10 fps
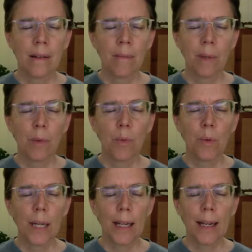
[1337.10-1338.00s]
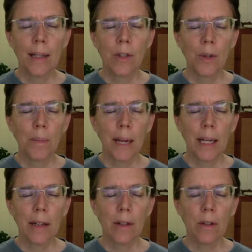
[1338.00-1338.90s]
Be willing to
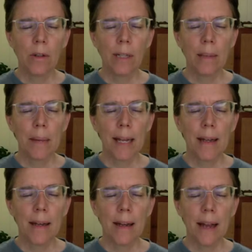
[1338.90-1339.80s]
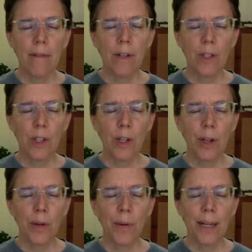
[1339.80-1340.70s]
make an agreement never to
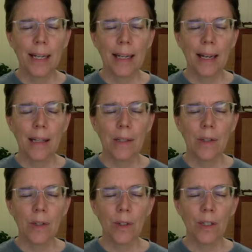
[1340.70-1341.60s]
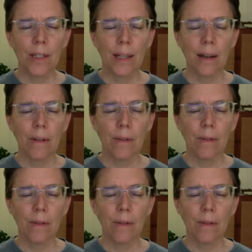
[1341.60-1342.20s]
go against yourself.